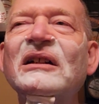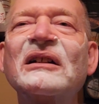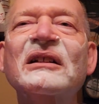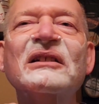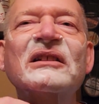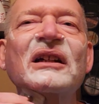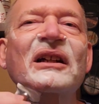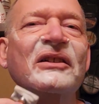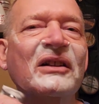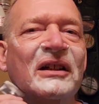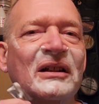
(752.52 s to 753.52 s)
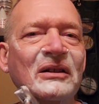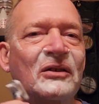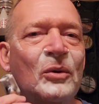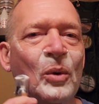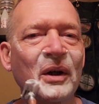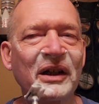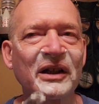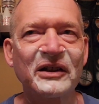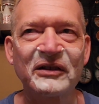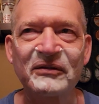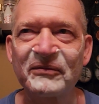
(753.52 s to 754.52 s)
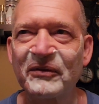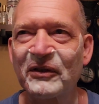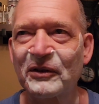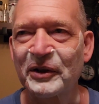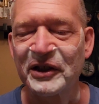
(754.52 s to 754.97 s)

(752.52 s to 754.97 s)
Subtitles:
This guy's like 23,